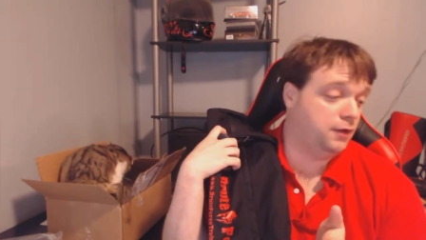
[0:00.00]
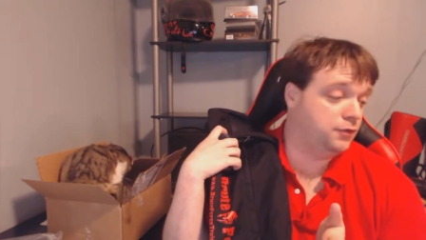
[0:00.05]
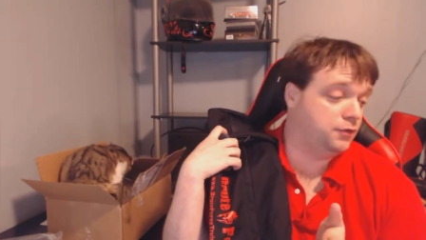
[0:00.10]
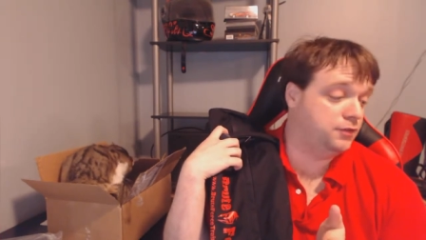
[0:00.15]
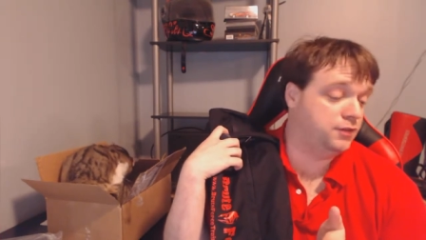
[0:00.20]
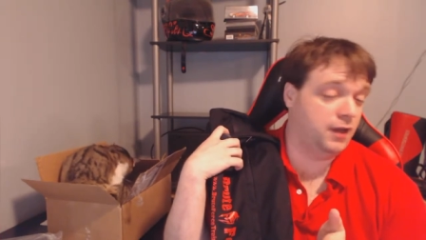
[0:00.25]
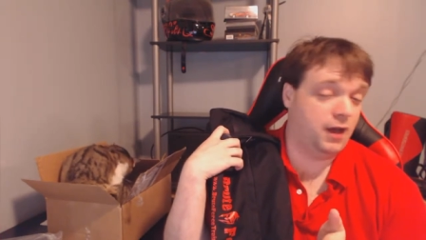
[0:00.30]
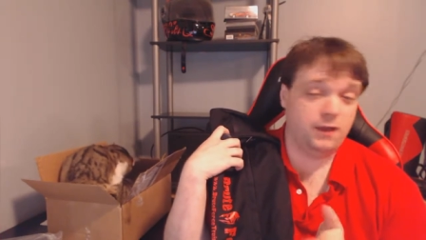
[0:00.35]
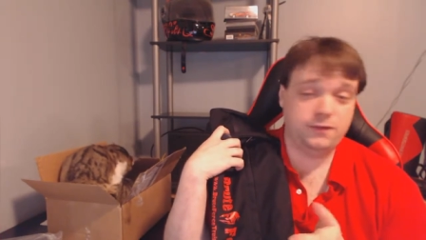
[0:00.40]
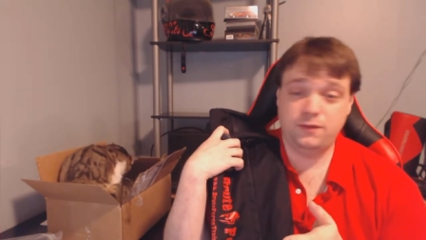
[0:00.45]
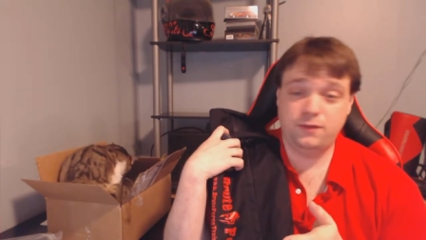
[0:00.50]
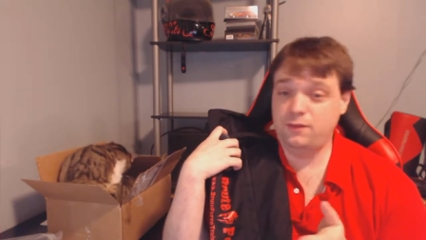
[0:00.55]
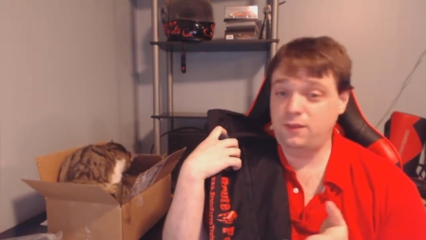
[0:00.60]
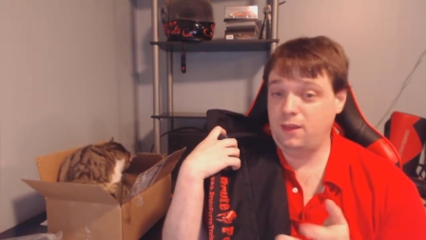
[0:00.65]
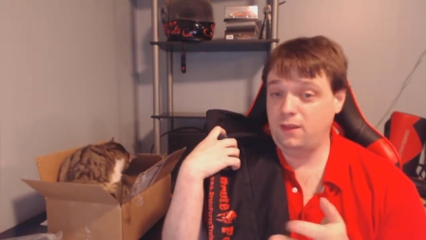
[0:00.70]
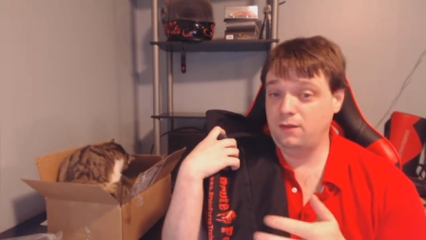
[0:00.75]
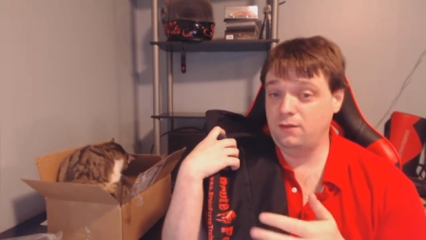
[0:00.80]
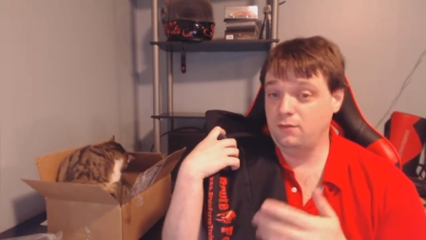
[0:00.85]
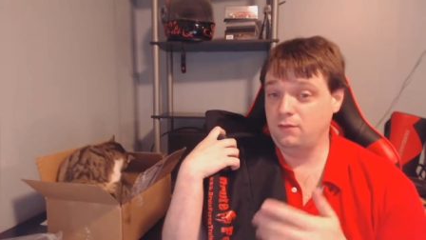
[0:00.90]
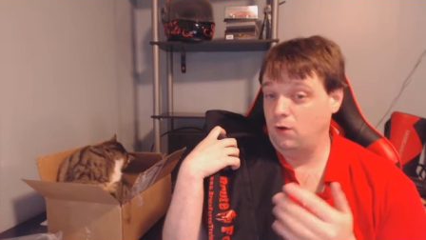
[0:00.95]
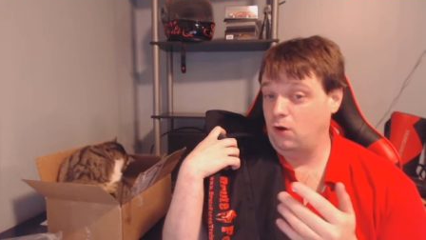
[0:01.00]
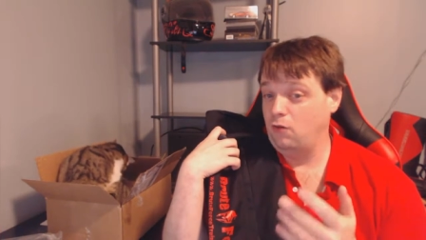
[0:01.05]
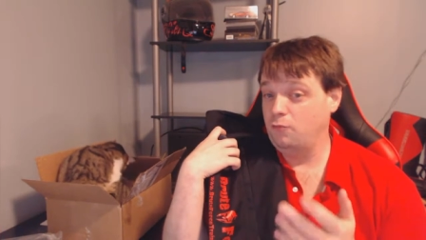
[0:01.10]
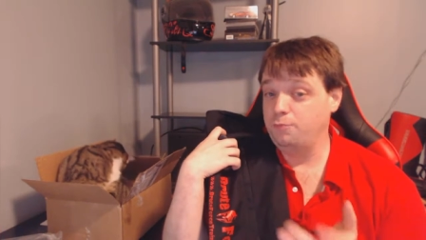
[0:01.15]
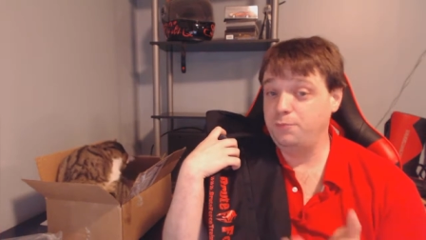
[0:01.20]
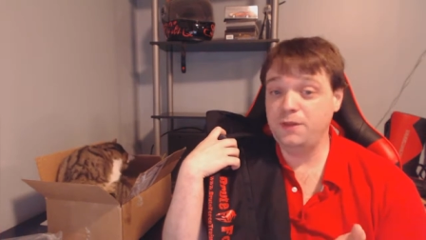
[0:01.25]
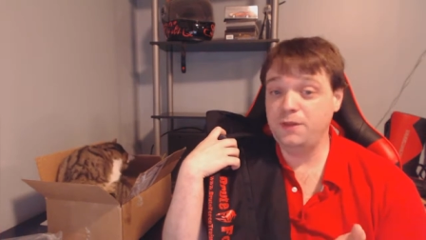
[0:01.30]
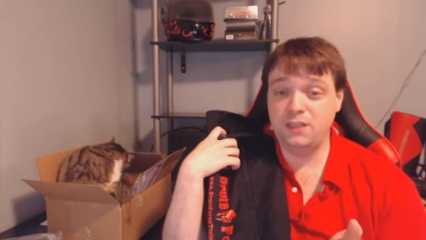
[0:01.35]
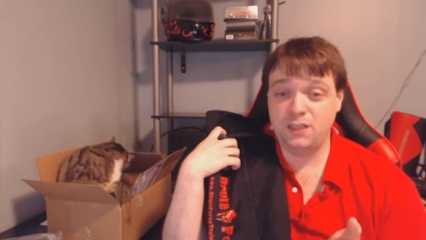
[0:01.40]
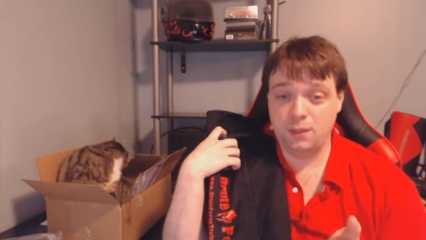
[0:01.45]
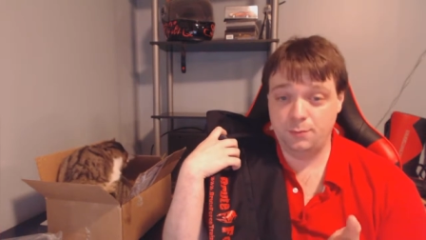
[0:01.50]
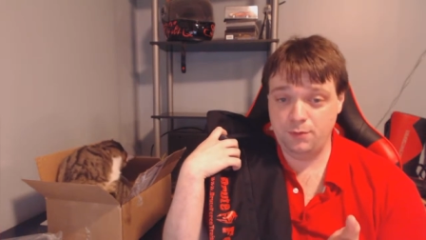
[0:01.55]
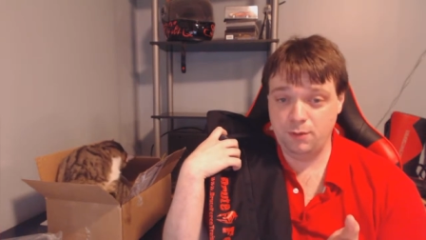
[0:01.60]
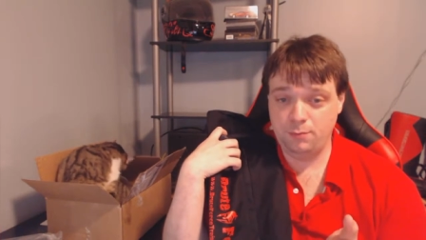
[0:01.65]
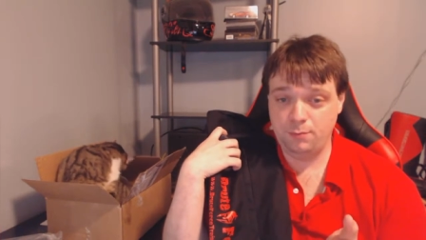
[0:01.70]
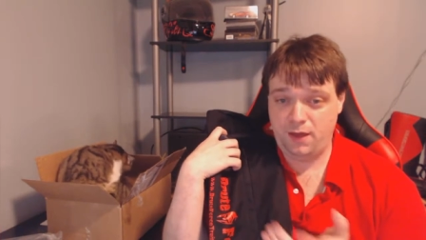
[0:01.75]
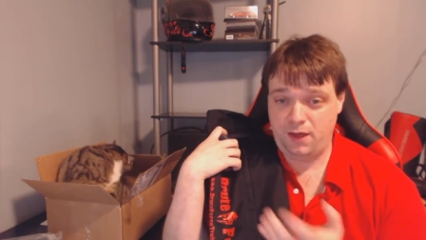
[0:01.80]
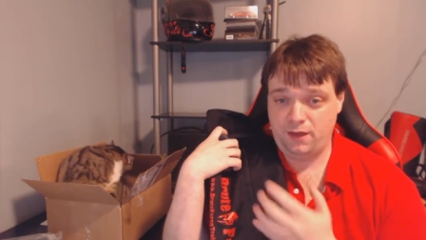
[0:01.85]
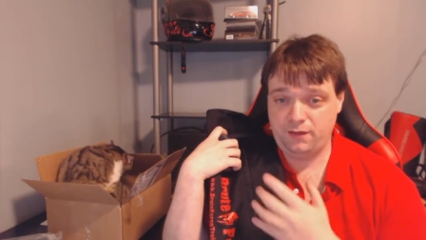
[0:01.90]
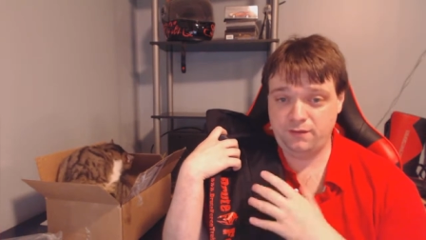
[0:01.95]
exercises that involve beating up
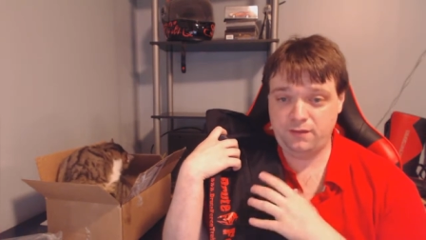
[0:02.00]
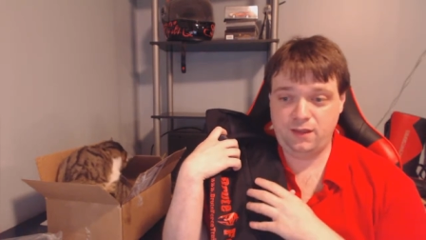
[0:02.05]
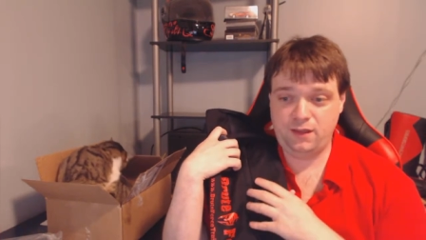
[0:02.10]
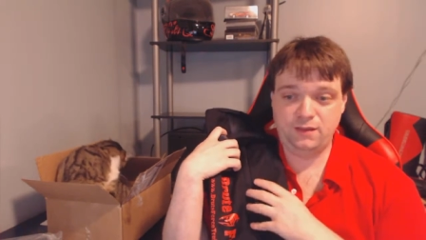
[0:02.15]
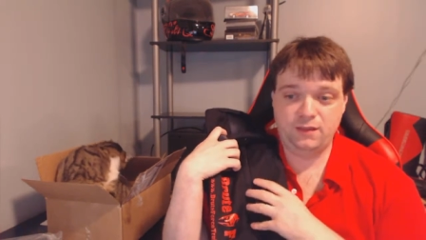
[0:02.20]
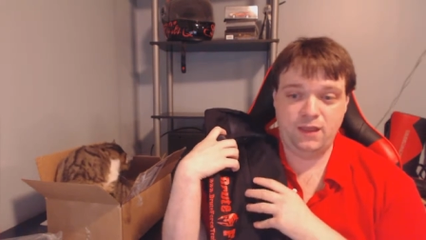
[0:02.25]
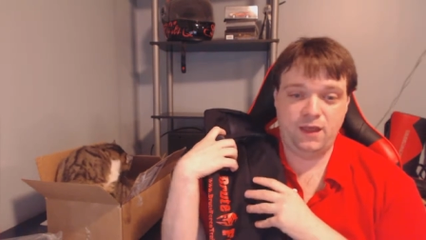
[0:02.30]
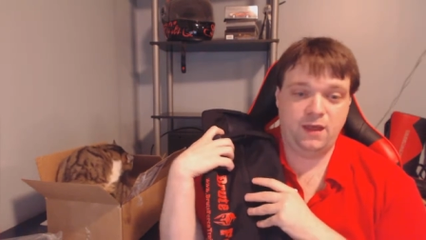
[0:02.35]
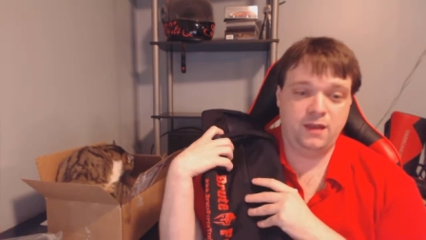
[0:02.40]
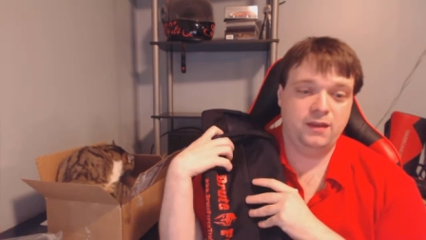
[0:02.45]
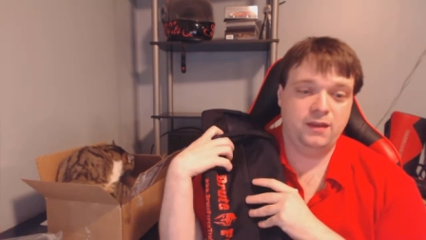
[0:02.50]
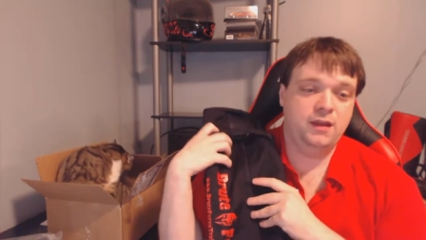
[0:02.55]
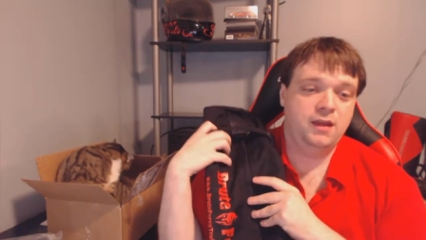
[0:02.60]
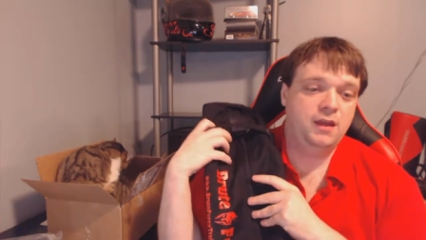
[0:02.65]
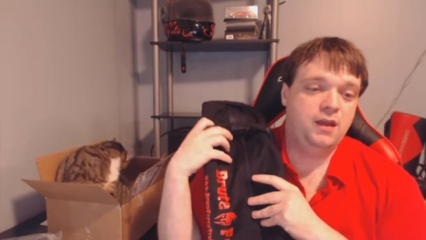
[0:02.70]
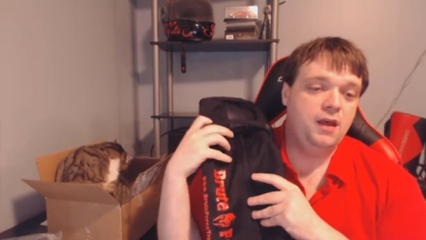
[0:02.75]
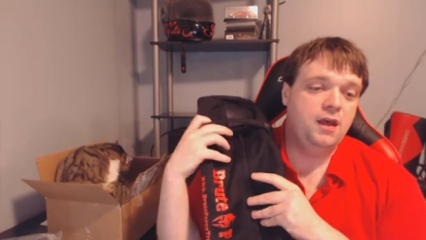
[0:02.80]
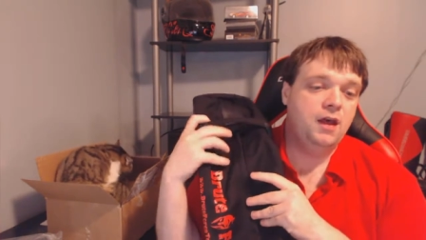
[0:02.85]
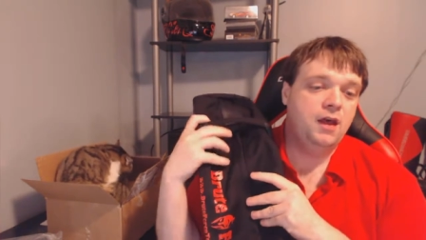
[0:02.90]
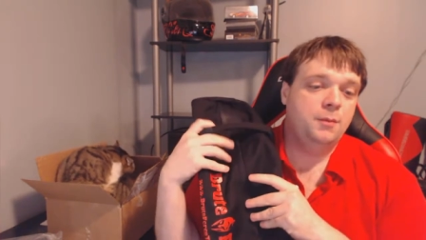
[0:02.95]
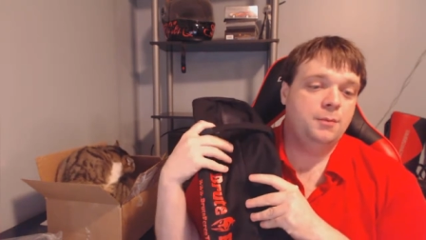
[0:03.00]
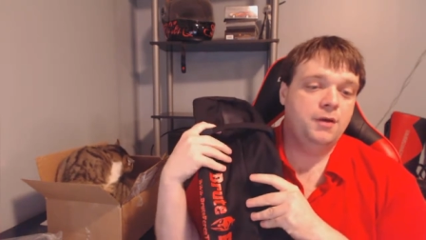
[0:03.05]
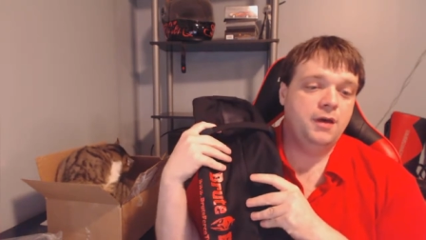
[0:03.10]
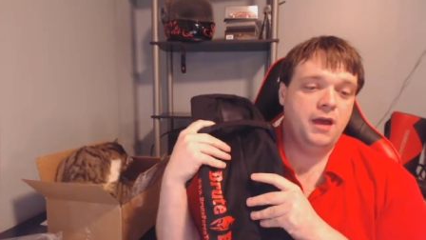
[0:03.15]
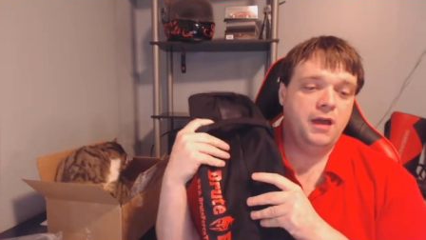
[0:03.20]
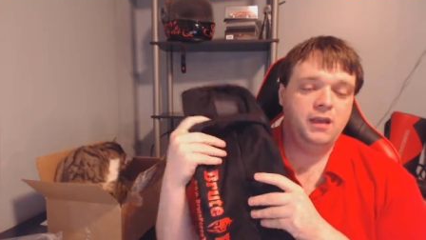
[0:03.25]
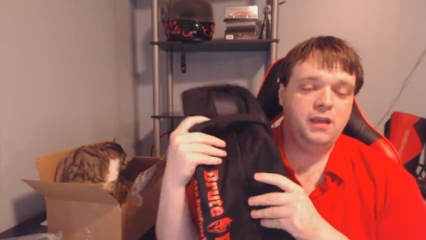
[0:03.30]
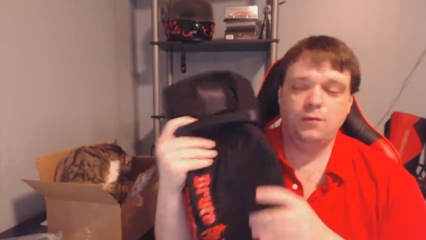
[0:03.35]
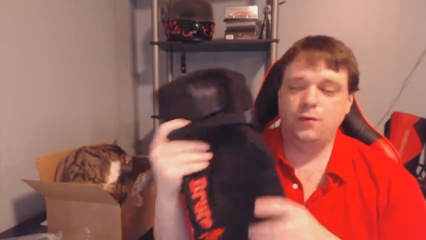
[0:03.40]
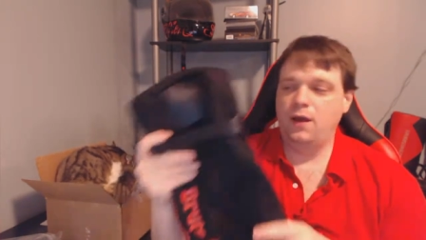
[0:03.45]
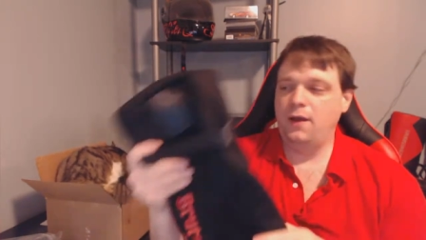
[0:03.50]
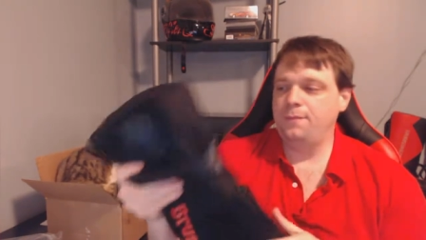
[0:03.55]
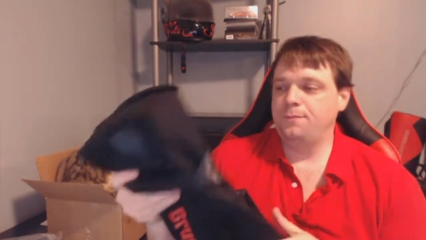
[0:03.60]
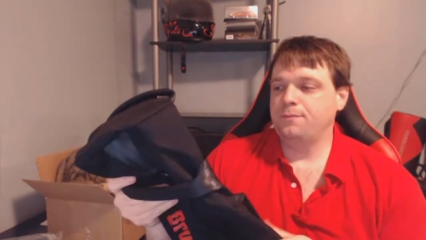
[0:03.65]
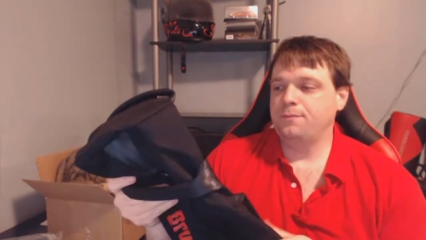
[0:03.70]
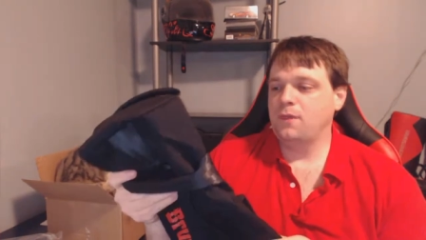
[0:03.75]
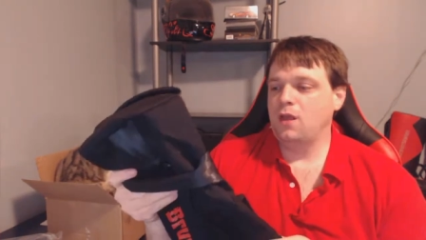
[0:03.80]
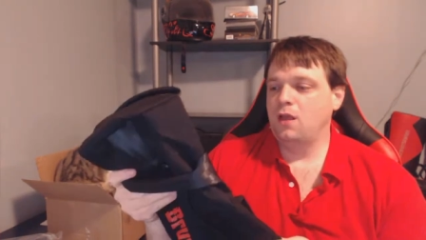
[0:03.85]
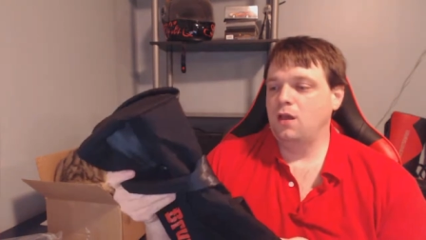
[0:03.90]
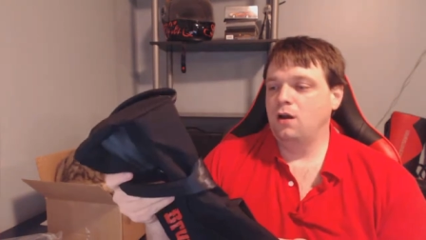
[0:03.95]
your bags like that. But anyway,